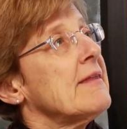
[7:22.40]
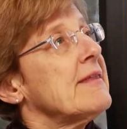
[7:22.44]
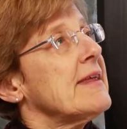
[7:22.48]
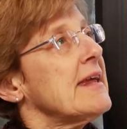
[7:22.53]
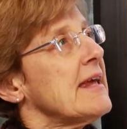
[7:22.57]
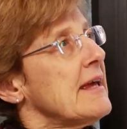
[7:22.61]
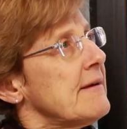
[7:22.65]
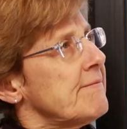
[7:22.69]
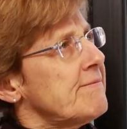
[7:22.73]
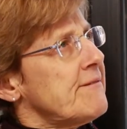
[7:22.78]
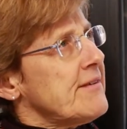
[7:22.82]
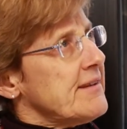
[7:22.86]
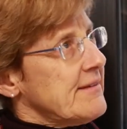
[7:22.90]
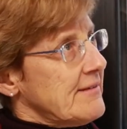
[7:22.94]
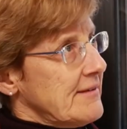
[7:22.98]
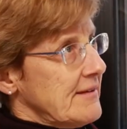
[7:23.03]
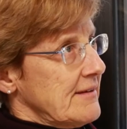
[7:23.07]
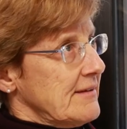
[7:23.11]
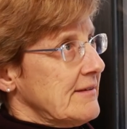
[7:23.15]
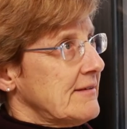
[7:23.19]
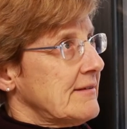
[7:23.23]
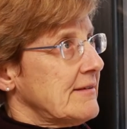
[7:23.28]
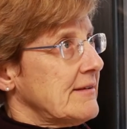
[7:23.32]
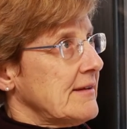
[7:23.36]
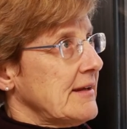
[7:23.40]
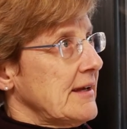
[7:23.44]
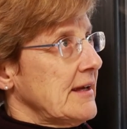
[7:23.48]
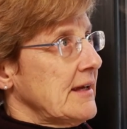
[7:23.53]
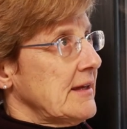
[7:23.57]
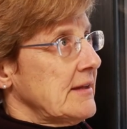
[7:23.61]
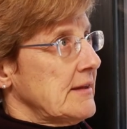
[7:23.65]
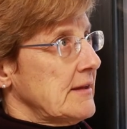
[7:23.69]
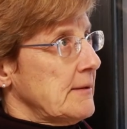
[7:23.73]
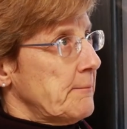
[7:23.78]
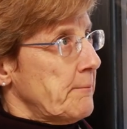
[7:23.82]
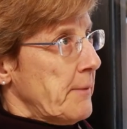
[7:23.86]
The emphasis
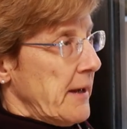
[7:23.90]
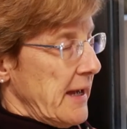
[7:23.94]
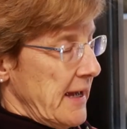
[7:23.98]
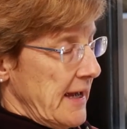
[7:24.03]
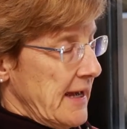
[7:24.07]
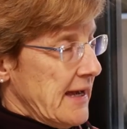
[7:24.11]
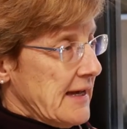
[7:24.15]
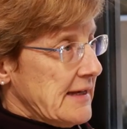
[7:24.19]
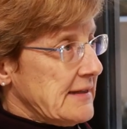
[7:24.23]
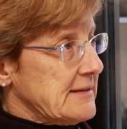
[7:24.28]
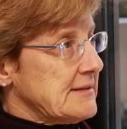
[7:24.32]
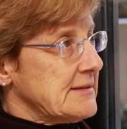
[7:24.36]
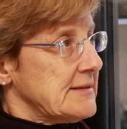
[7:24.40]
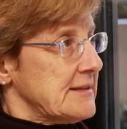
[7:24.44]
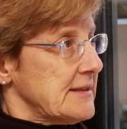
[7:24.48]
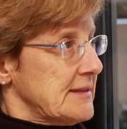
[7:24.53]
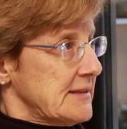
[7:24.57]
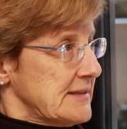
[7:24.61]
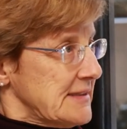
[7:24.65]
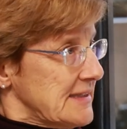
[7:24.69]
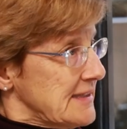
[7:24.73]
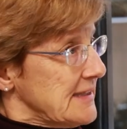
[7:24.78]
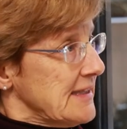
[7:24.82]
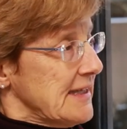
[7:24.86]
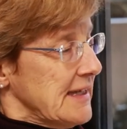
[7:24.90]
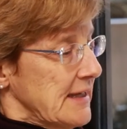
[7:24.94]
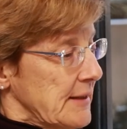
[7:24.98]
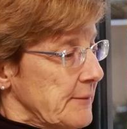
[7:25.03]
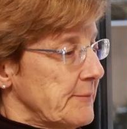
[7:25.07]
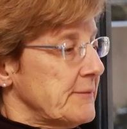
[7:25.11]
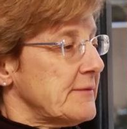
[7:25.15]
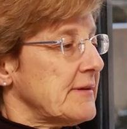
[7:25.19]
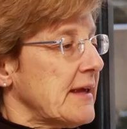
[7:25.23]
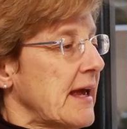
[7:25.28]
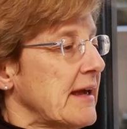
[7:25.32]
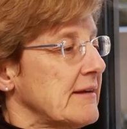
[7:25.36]
in the past, it
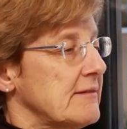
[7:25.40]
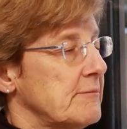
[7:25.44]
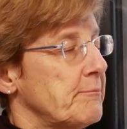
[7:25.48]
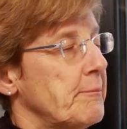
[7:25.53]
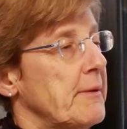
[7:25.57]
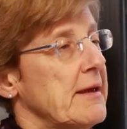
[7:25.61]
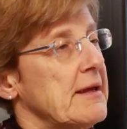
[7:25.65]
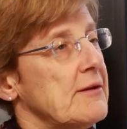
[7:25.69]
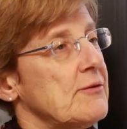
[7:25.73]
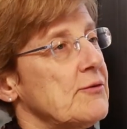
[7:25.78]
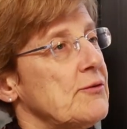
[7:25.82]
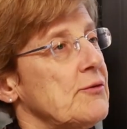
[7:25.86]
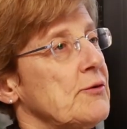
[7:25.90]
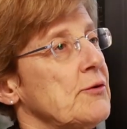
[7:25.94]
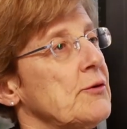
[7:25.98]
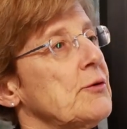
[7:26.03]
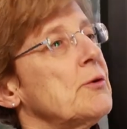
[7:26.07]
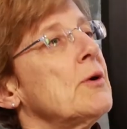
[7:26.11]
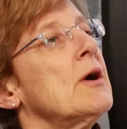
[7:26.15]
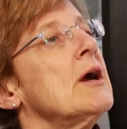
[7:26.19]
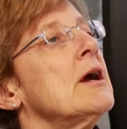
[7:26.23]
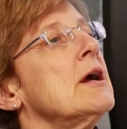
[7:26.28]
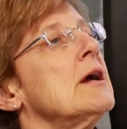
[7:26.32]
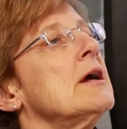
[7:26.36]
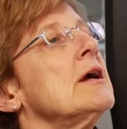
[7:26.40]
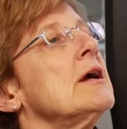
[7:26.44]
seems, has been to